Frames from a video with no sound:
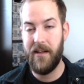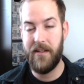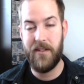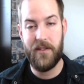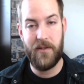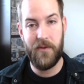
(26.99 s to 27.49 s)

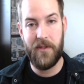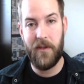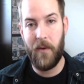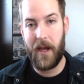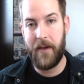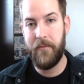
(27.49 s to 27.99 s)
just know that
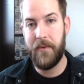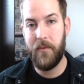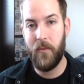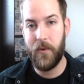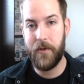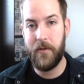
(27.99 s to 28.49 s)
you have
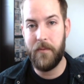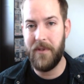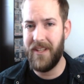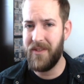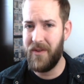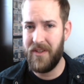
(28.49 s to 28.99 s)
been warned. But
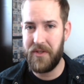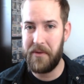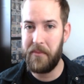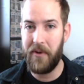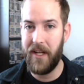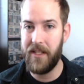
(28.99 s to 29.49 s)
let's go ahead and
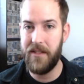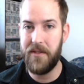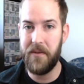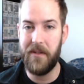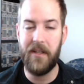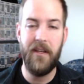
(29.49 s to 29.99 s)
jump right
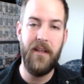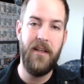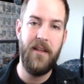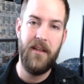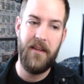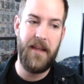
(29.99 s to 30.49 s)
into it.
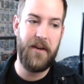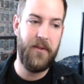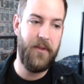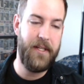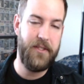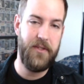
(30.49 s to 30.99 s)
Now,
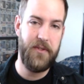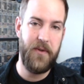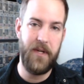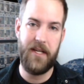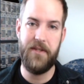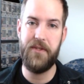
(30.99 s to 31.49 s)
let's just go
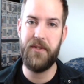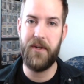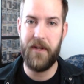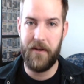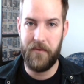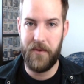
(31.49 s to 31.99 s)
ahead and
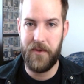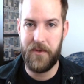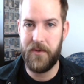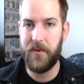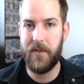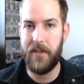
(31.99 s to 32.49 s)
start off with the
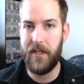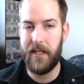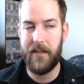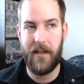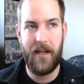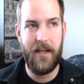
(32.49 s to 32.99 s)

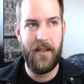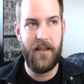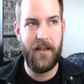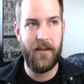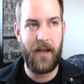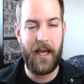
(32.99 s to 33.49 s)
storyline.
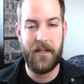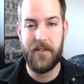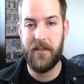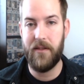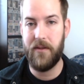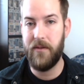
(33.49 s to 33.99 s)
I
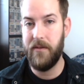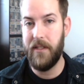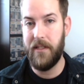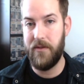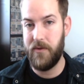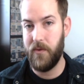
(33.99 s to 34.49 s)
actually
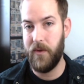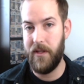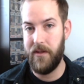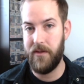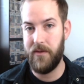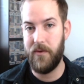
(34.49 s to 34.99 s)
thoroughly enjoyed
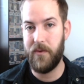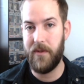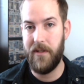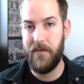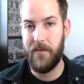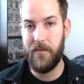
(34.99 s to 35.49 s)
the
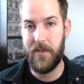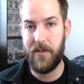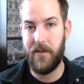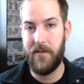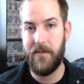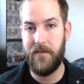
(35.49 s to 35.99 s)
story from
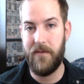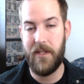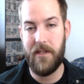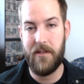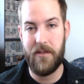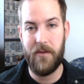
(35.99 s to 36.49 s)
start to
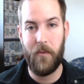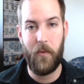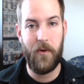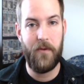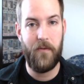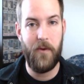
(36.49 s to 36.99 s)
finish. There
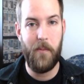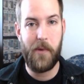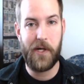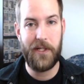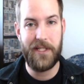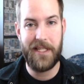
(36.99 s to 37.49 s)
were a few
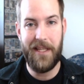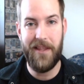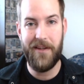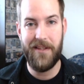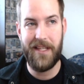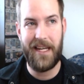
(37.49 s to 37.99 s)
parts in
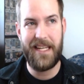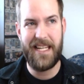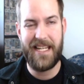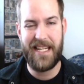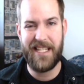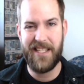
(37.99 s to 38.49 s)
there that I
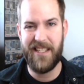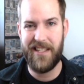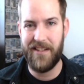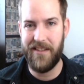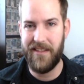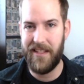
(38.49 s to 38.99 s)
didn't
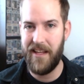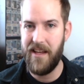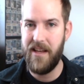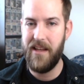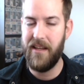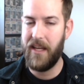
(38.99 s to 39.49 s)
necessarily
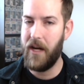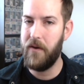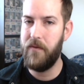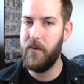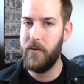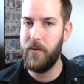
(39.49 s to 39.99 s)
care
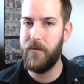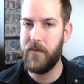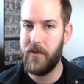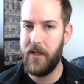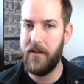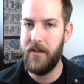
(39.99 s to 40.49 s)
for
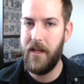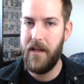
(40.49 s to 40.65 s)
overall,